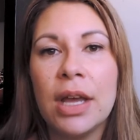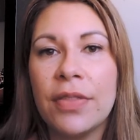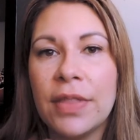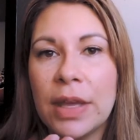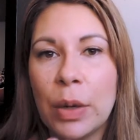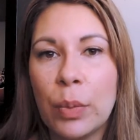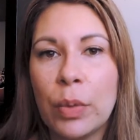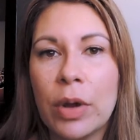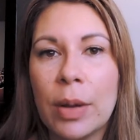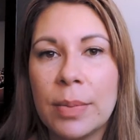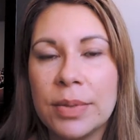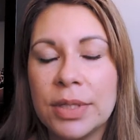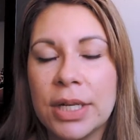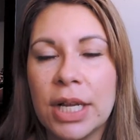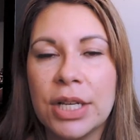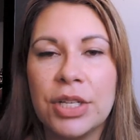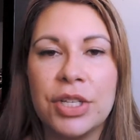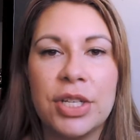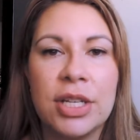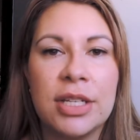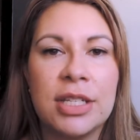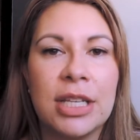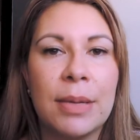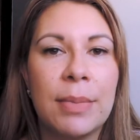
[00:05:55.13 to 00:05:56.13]
thing where I'm
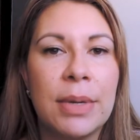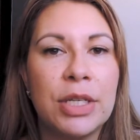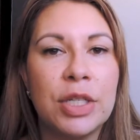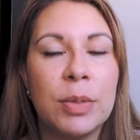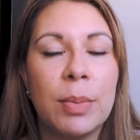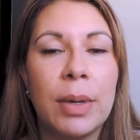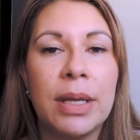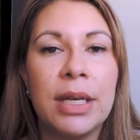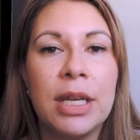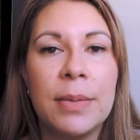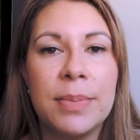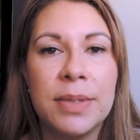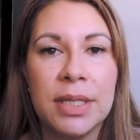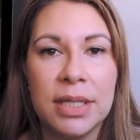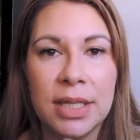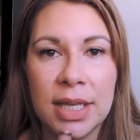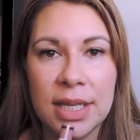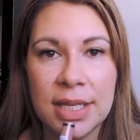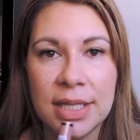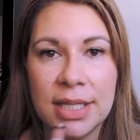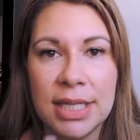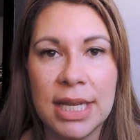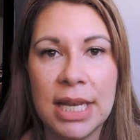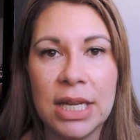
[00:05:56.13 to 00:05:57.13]
touching something to my lips, it
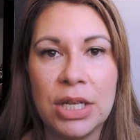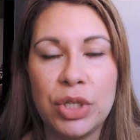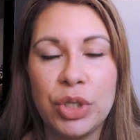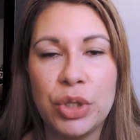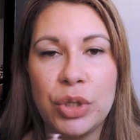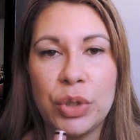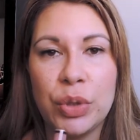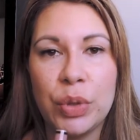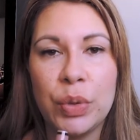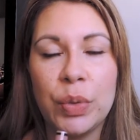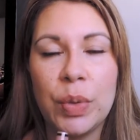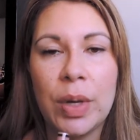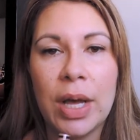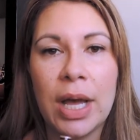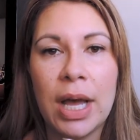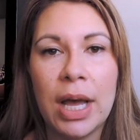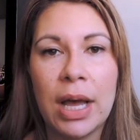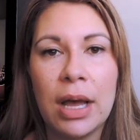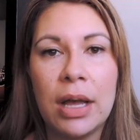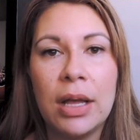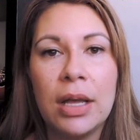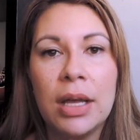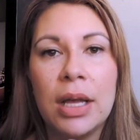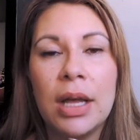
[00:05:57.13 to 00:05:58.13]
does tend
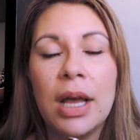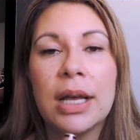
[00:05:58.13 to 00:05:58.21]
to